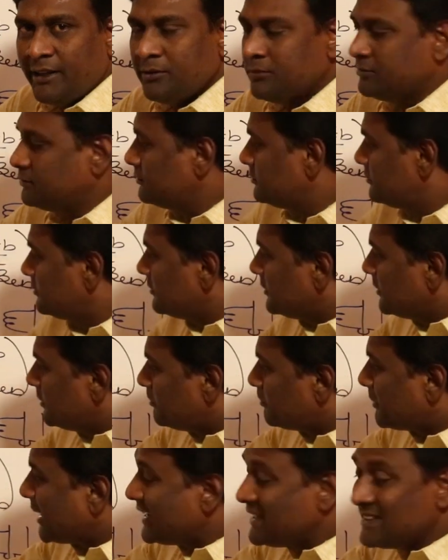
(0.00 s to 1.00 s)
give
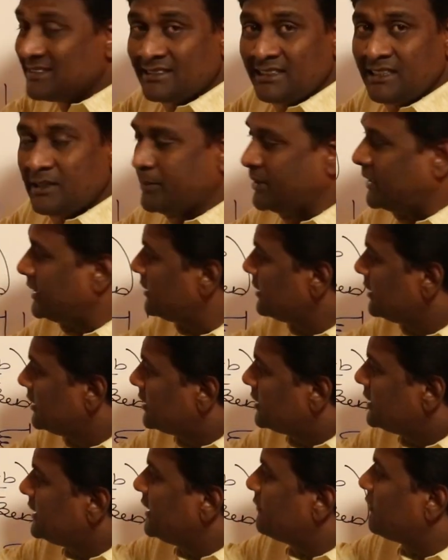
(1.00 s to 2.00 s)
minus EB
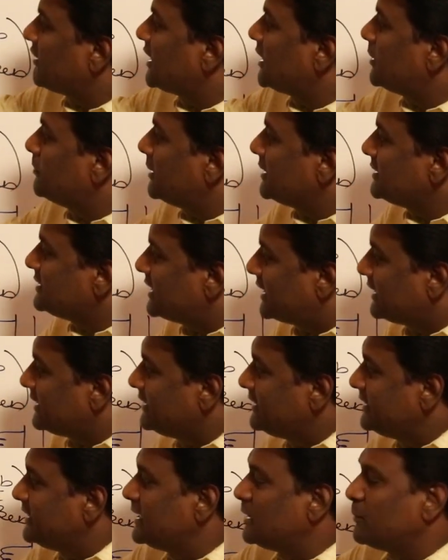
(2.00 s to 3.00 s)
divided by
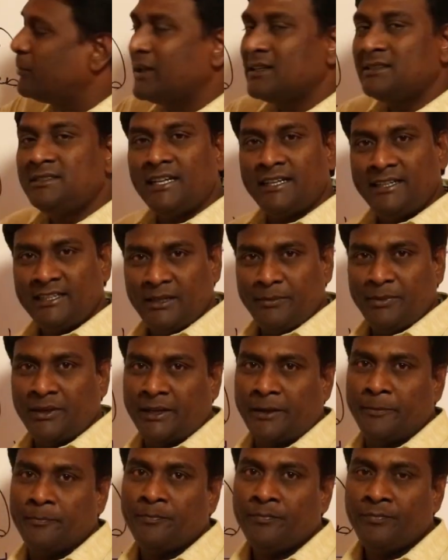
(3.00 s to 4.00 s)
ZEA plus
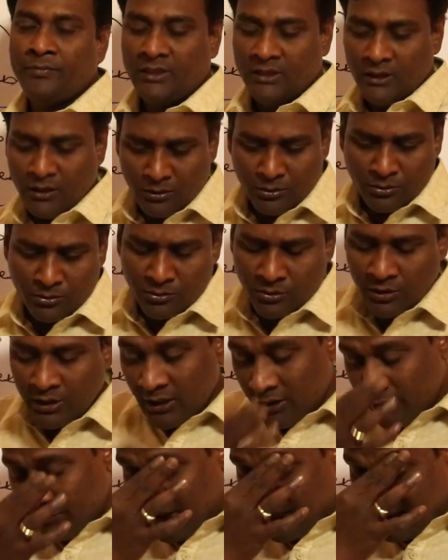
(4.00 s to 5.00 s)
ZEB. Now,
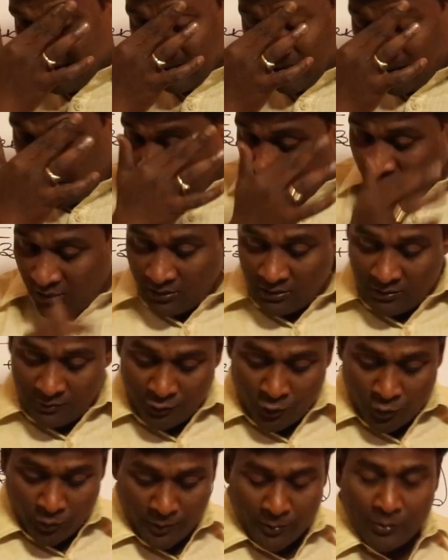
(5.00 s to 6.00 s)
for example,
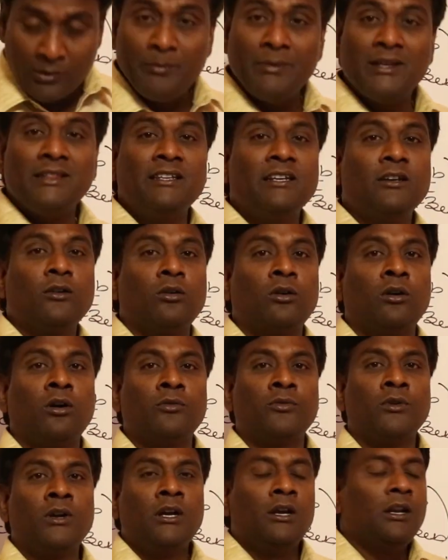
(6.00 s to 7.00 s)
few people may think
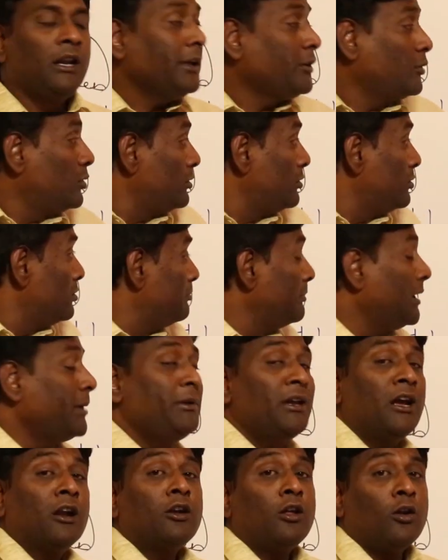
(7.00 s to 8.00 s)
of, like, you know,
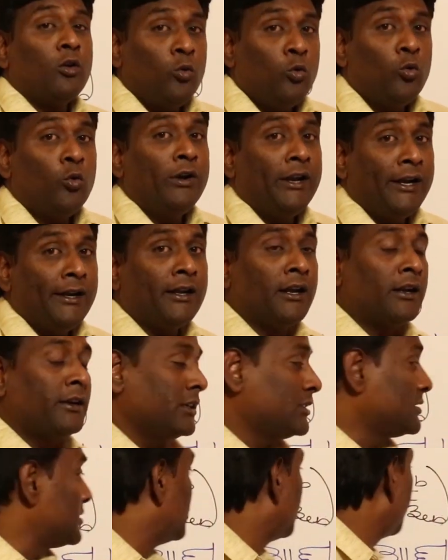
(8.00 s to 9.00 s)
maybe under loaded
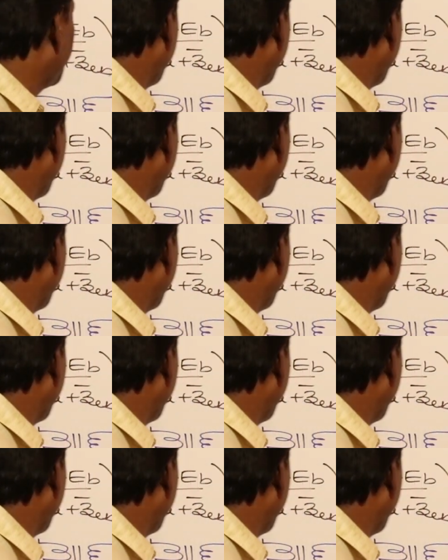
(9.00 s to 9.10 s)
conditions.